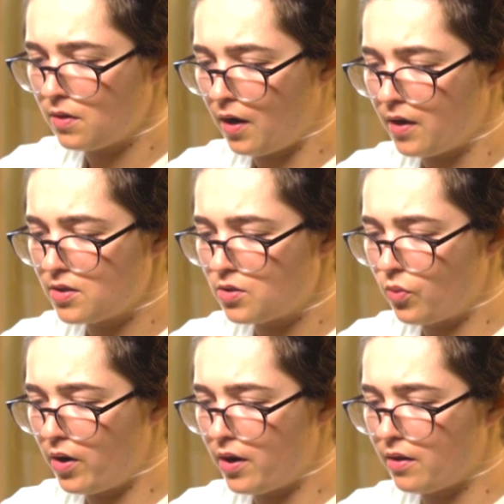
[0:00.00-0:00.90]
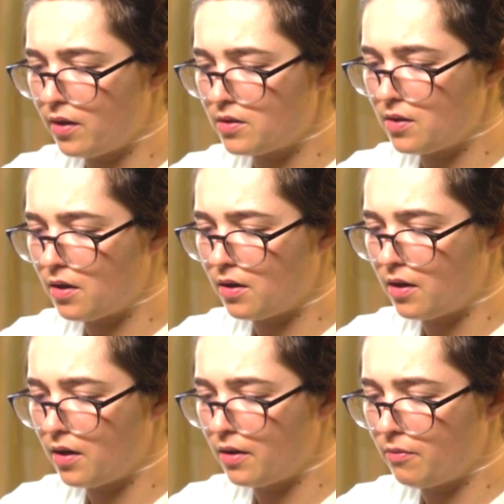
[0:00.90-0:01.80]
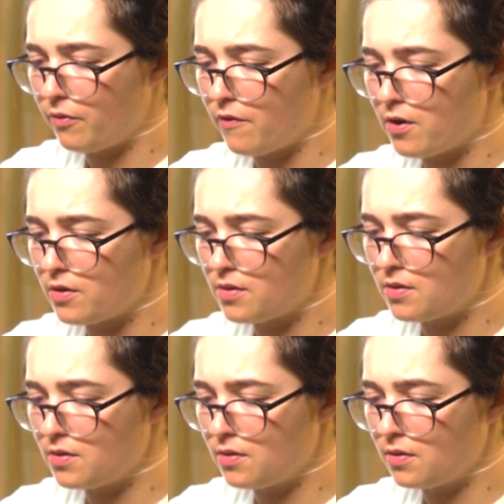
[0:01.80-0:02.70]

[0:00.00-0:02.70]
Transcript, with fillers: I swear I thought I saw a card reversed.